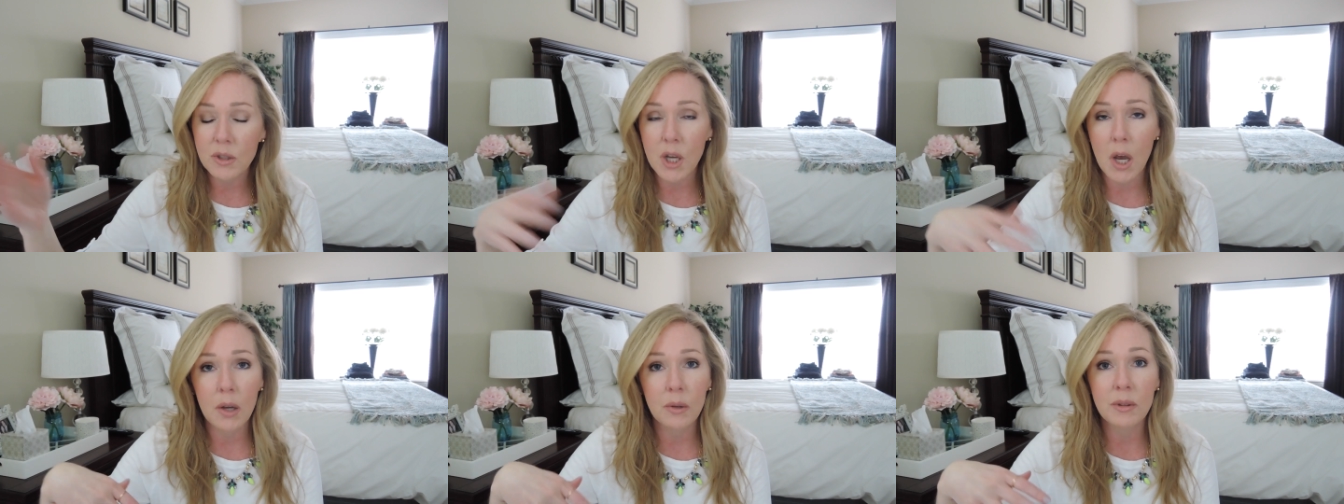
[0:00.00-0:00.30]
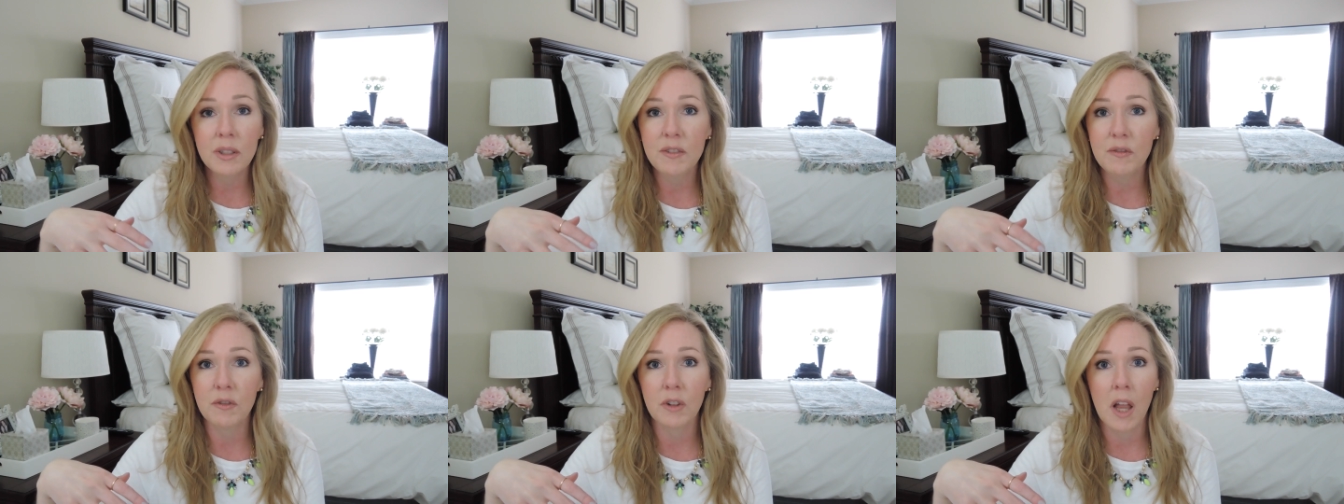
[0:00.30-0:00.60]

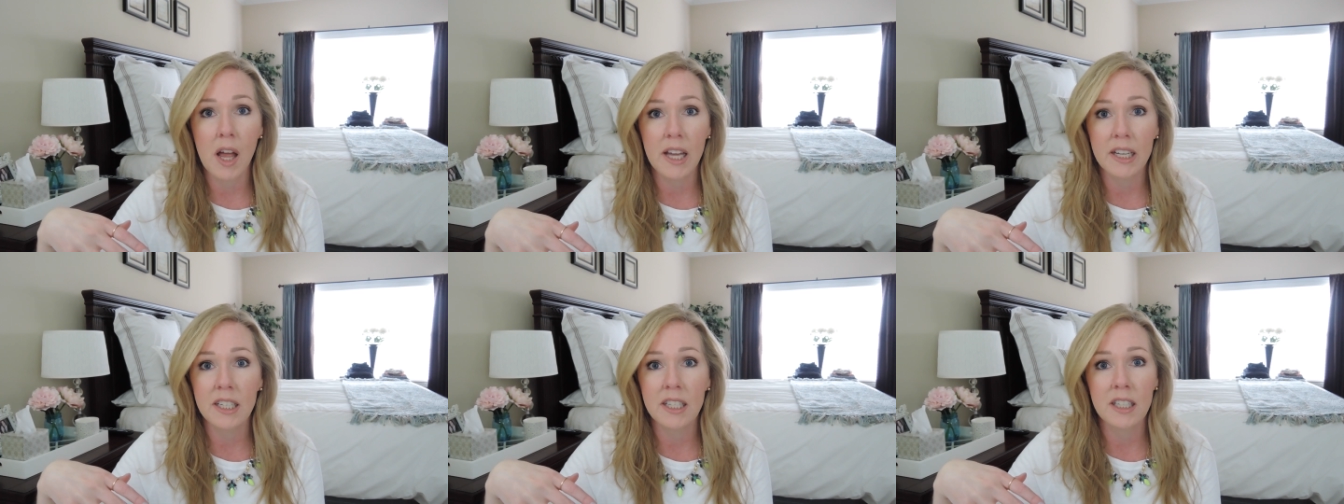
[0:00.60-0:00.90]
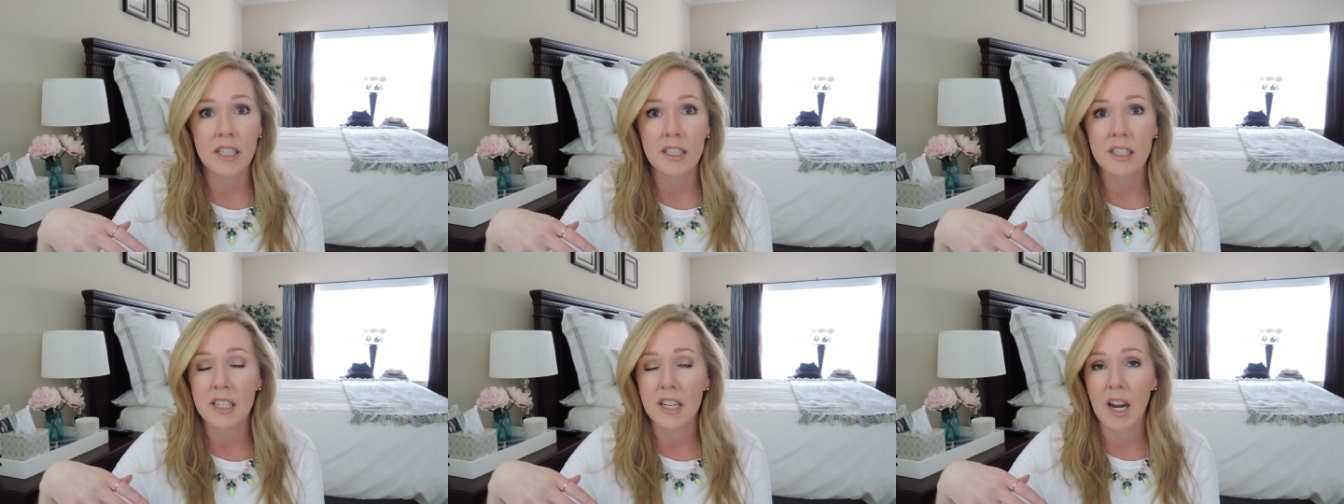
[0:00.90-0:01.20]
totally
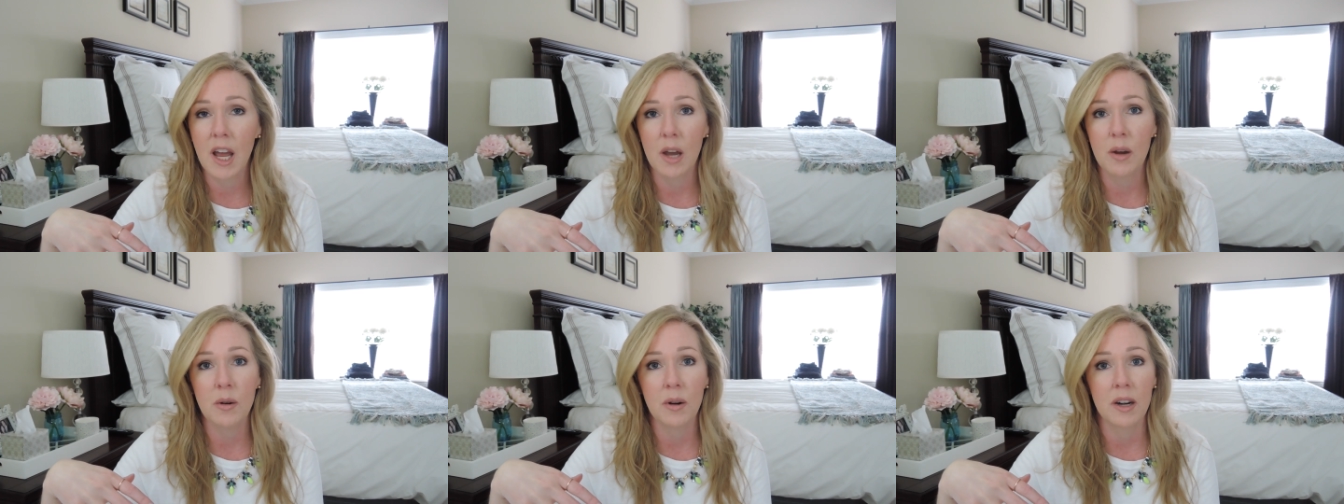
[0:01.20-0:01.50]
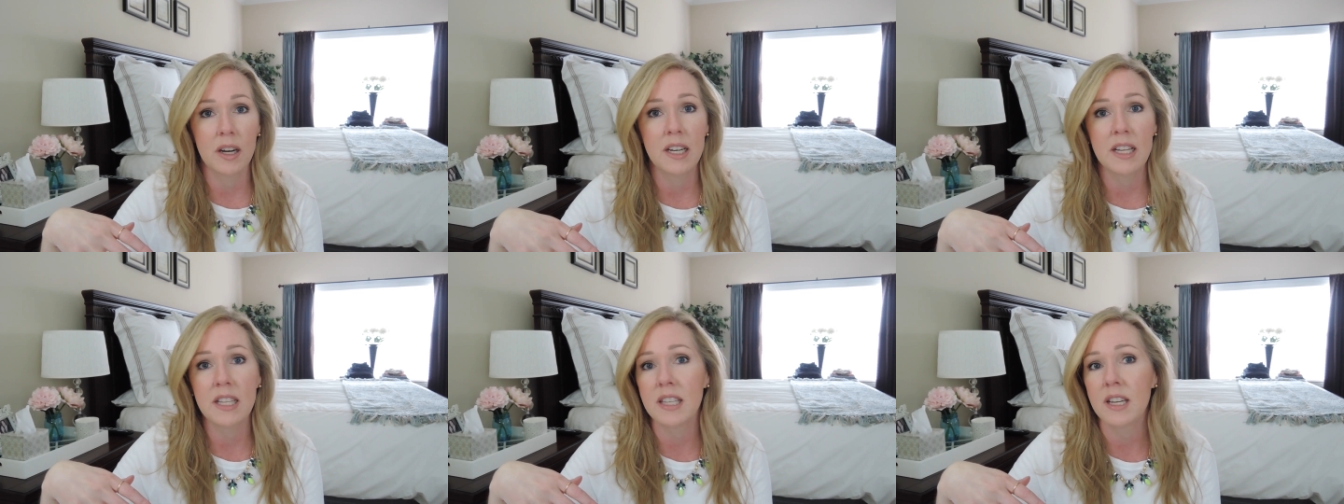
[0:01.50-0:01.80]
flooded, you know,
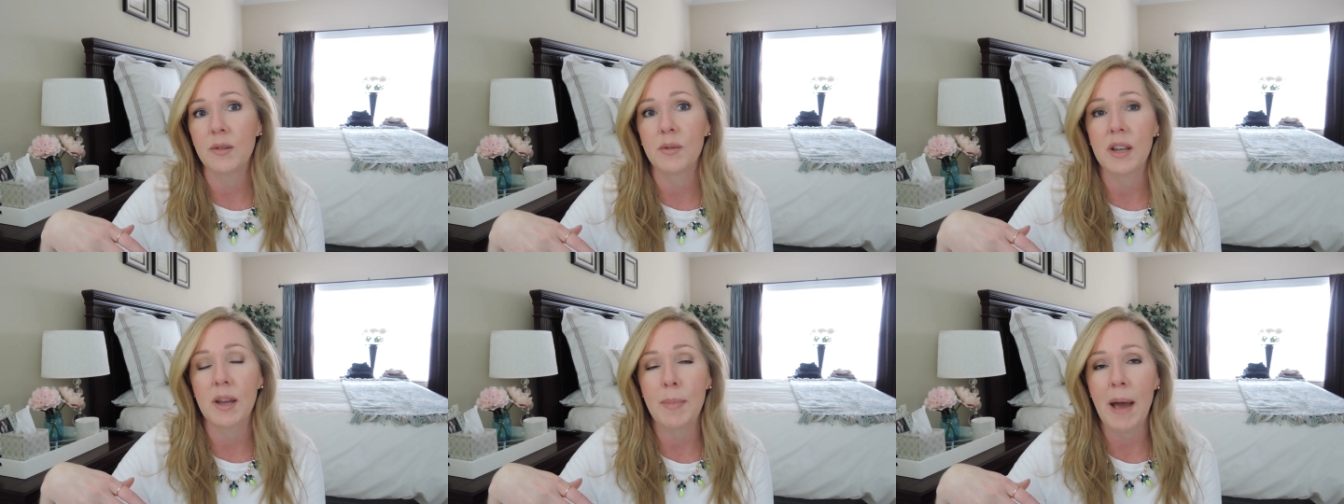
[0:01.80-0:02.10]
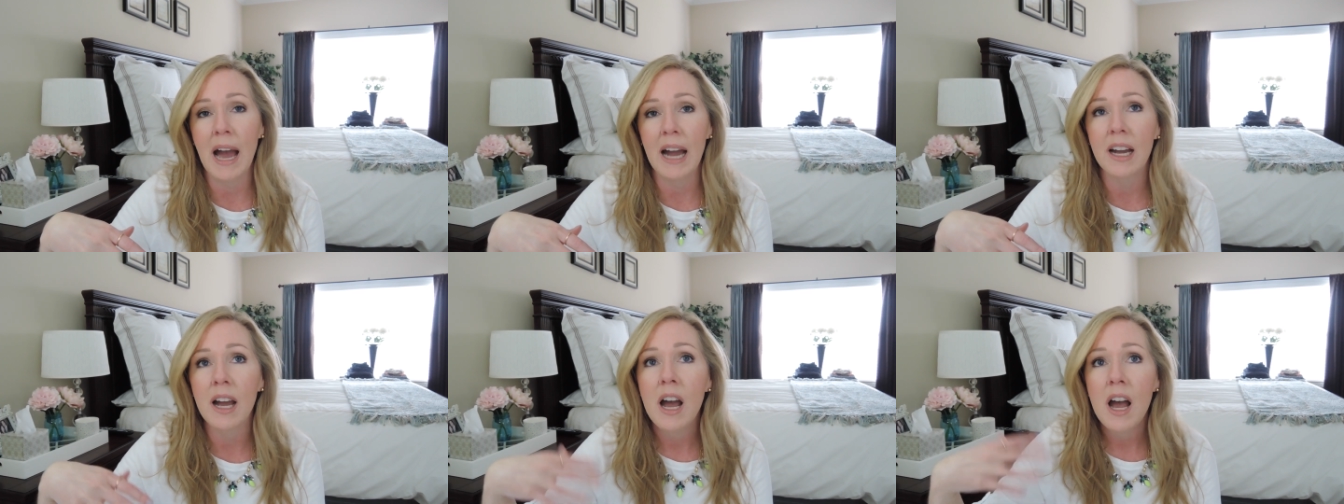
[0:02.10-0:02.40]
or anything we get
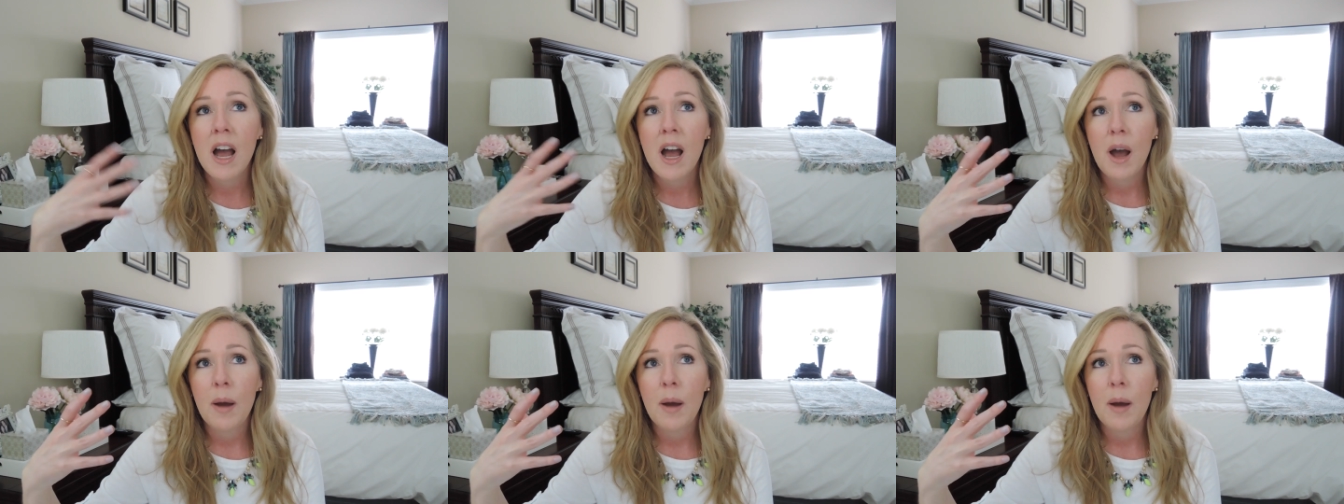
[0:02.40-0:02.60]
back,